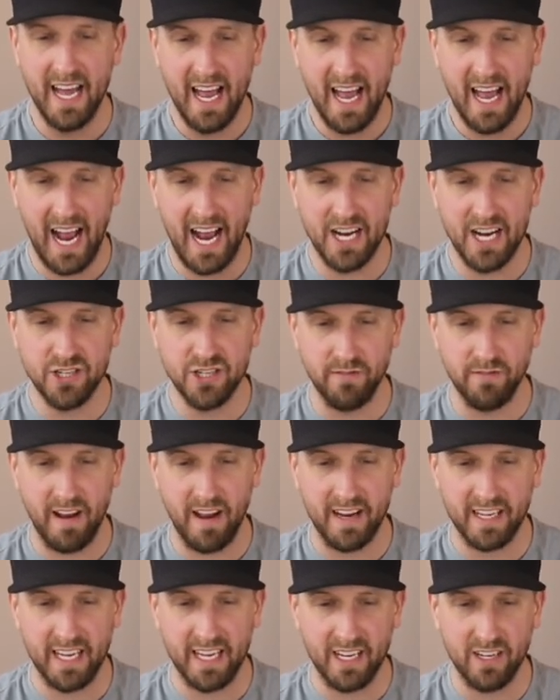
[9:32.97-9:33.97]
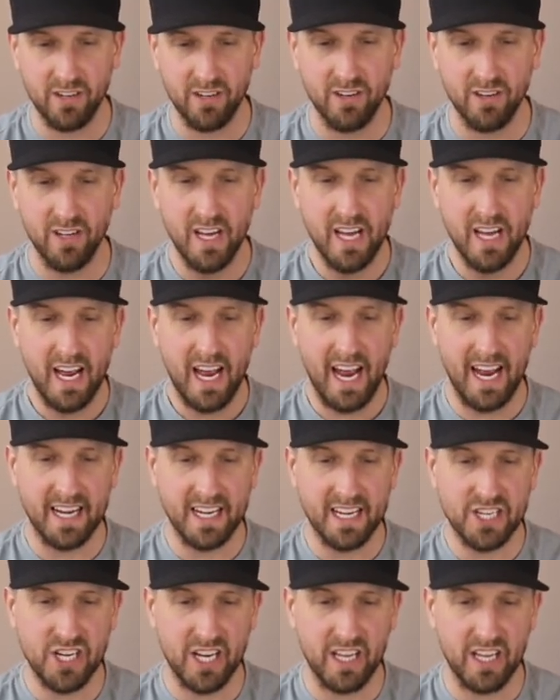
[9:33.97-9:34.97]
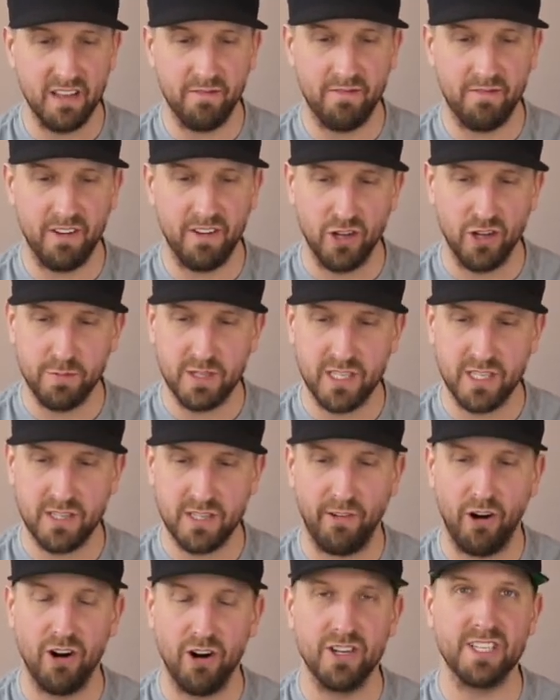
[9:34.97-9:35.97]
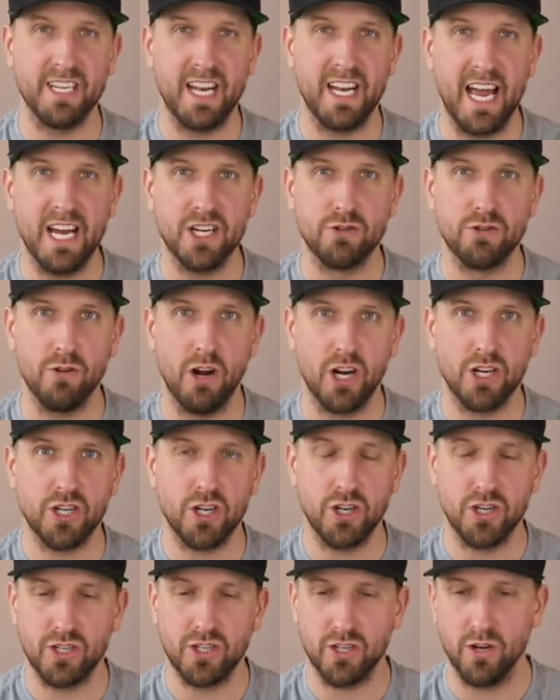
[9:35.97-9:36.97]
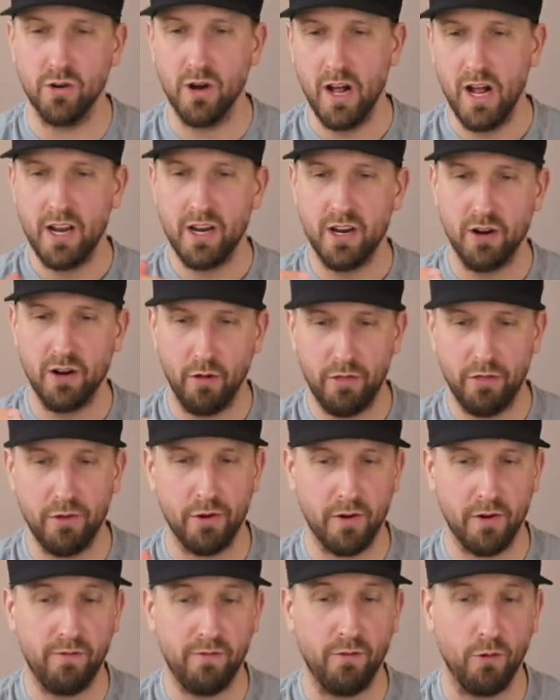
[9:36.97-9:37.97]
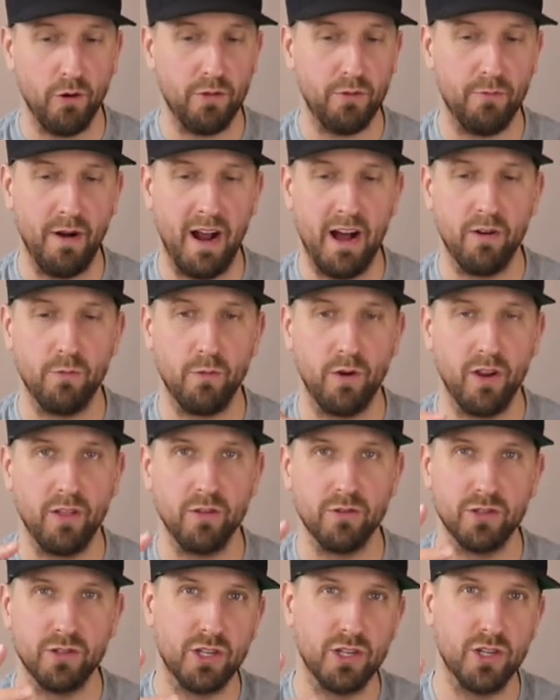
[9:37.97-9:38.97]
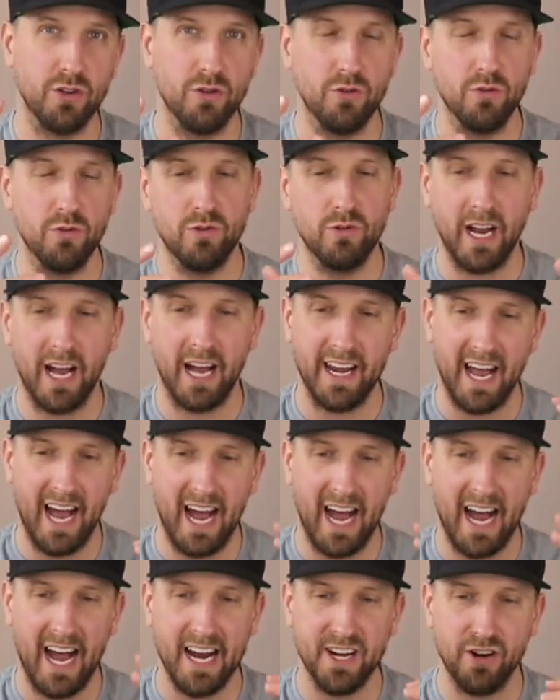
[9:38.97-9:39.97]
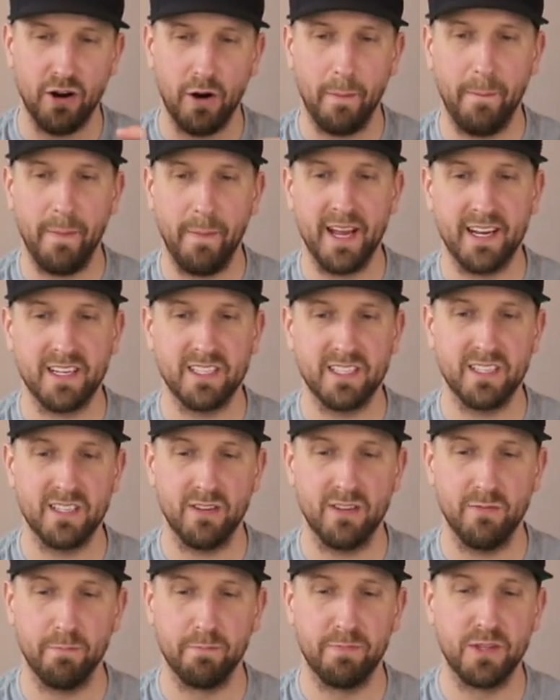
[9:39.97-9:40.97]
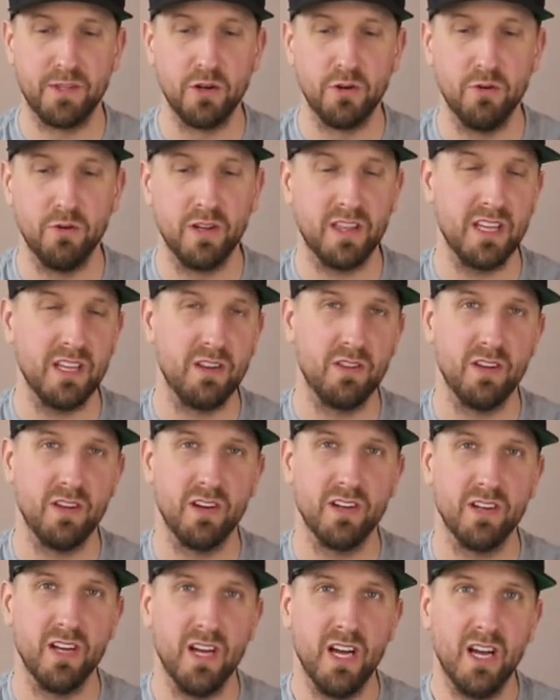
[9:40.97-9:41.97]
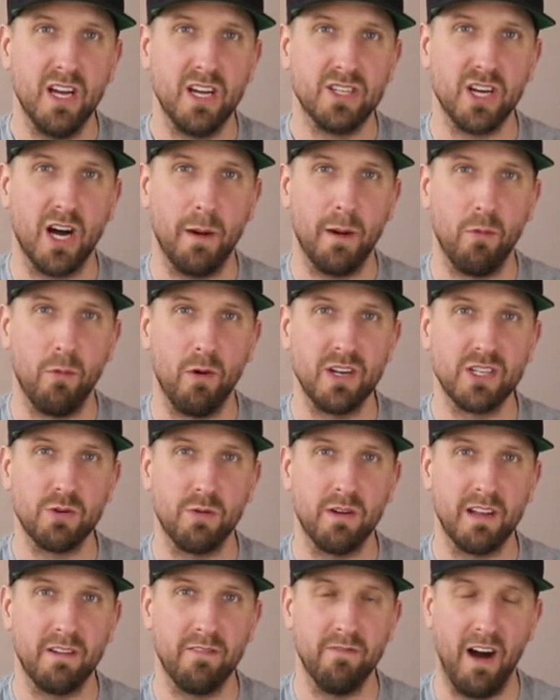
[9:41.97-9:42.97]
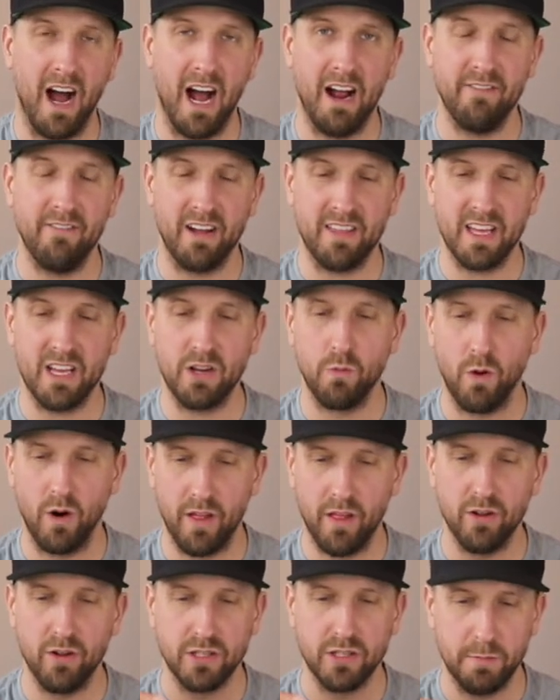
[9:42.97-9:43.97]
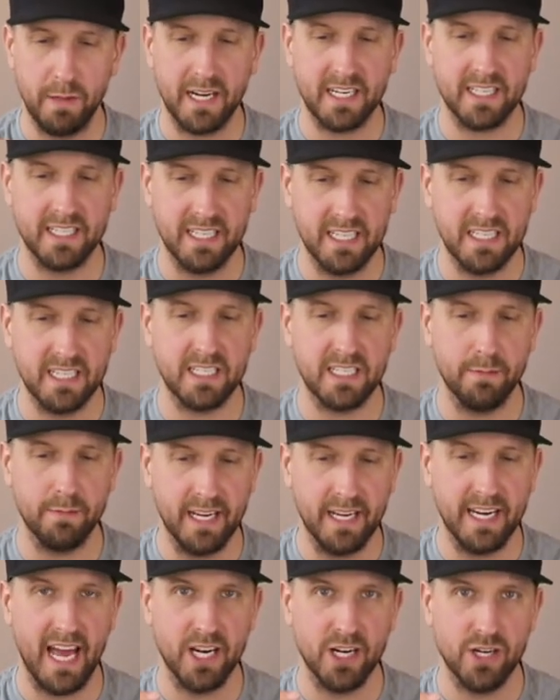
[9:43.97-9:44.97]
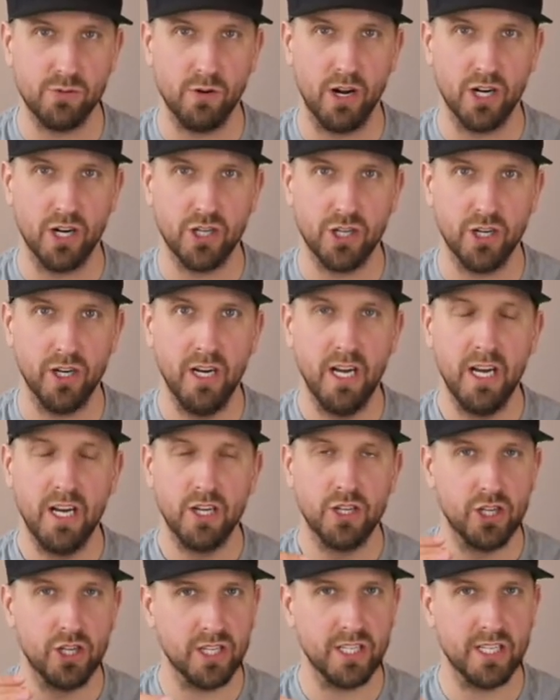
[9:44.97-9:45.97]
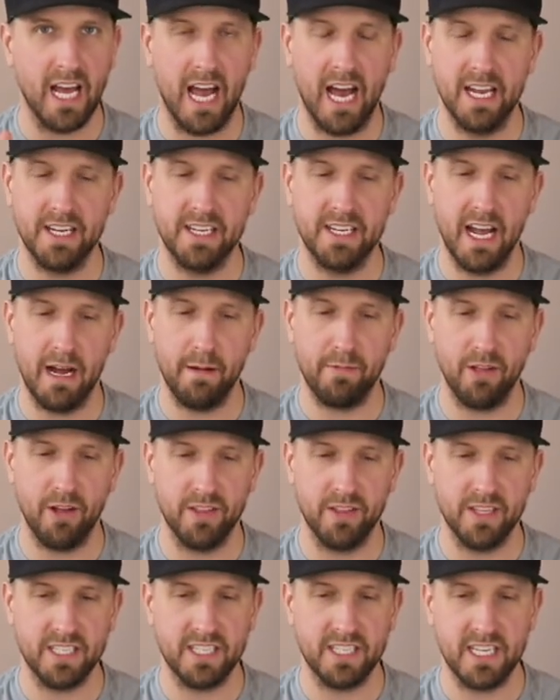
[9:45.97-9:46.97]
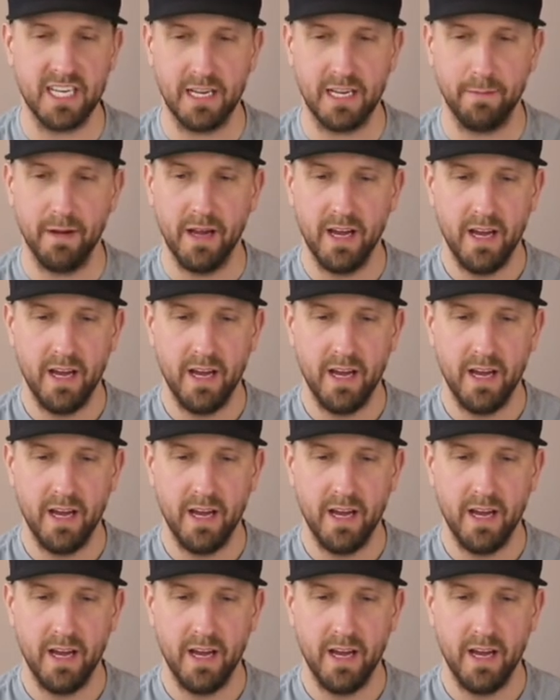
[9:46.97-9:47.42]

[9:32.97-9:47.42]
Andrew Van Ginkle and Jalen Phillips as far as an edge rusher. So, you know, 3rd or 4th round, one of those two kind of higher picks, two within the top 125. I think one of those picks needs to be an edge rusher just to add depth on this team.